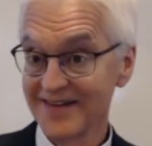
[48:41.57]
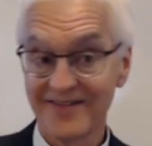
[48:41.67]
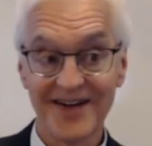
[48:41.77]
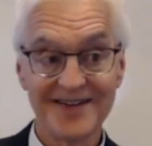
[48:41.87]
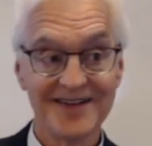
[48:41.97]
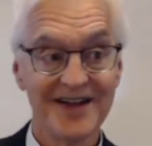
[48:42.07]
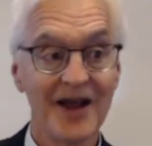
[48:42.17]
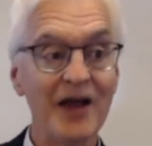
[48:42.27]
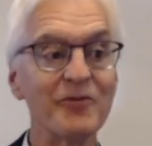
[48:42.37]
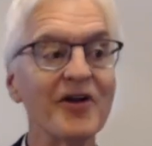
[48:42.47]
right?
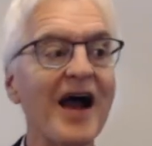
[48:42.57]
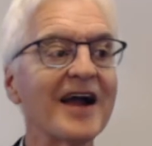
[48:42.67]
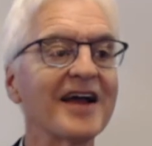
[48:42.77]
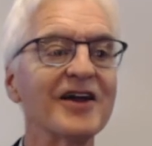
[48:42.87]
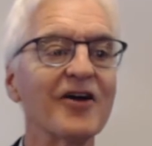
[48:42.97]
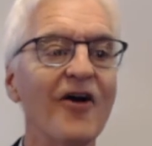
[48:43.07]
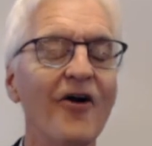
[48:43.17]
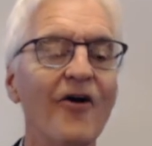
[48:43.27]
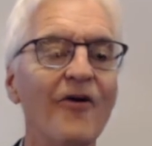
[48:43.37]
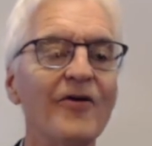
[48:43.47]
And we're not going to
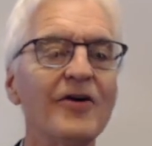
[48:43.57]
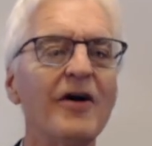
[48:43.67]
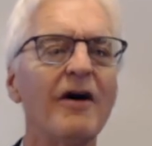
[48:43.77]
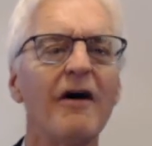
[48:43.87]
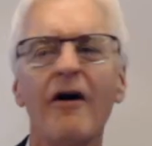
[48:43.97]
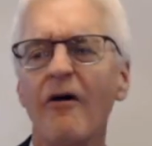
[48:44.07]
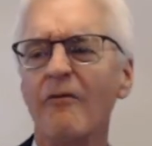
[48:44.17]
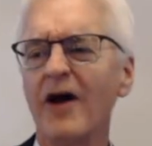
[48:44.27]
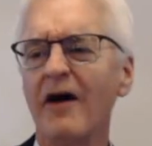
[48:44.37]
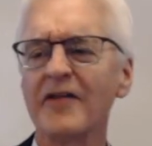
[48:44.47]
go,
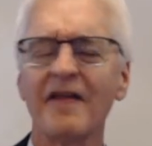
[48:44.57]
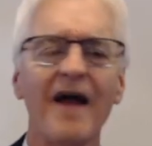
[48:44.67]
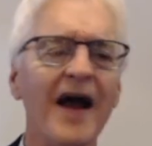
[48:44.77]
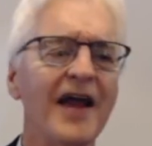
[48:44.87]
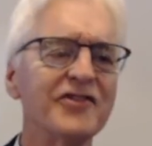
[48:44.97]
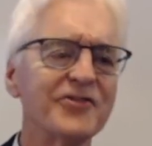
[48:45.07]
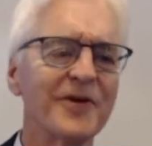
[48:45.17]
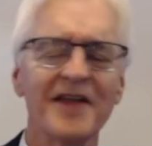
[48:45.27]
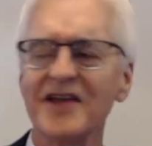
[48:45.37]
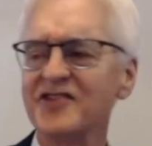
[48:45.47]
oh, well, the lions
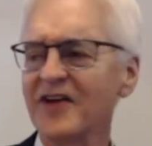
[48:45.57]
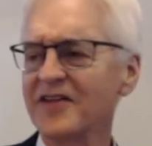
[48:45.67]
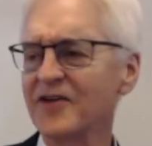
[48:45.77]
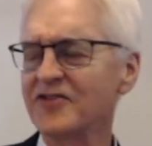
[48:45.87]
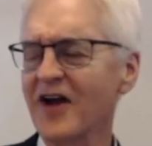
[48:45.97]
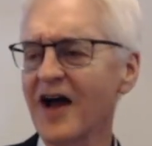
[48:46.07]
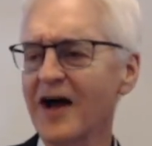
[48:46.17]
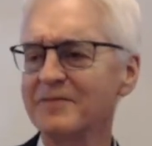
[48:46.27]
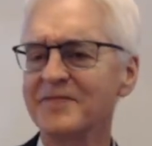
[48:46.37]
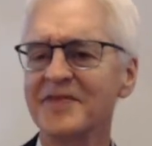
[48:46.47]
were lazy on their
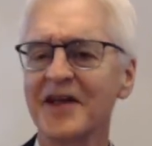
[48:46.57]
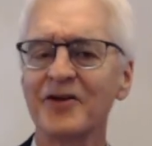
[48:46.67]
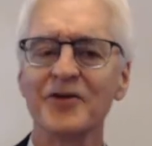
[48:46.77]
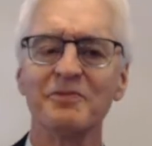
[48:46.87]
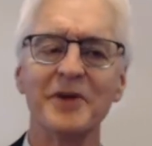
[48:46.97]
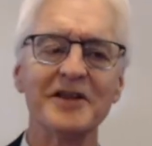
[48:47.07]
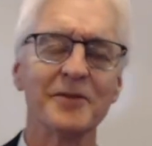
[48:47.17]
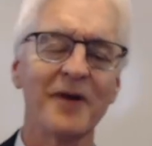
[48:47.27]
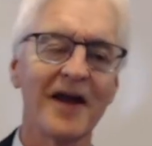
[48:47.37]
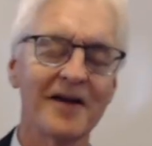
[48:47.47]
job. They couldn't beat
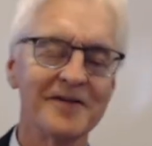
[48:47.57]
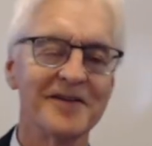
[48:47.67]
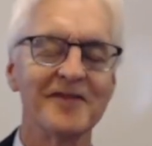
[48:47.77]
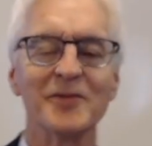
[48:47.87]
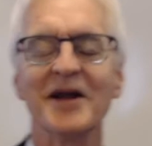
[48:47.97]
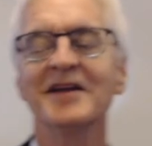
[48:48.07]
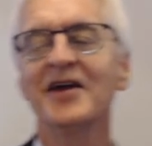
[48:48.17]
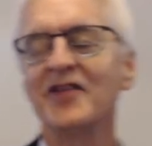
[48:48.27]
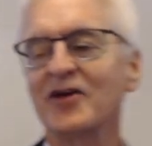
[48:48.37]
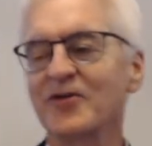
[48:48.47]
the pack, never
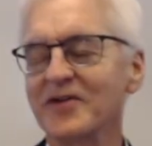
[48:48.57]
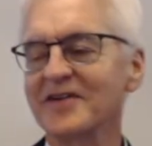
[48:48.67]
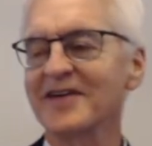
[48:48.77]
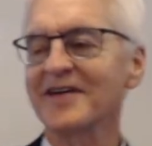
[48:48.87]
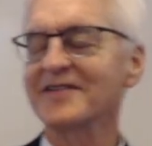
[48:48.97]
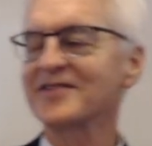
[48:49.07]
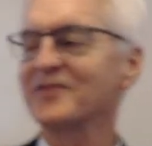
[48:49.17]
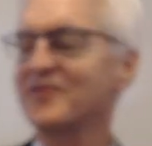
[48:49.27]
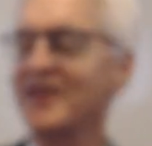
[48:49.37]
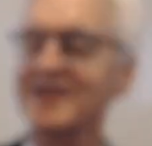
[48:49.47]
mind. They couldn't uh,
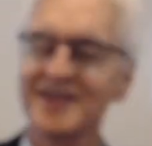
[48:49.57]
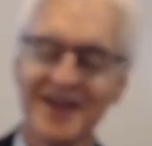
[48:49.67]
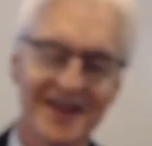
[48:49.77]
defeat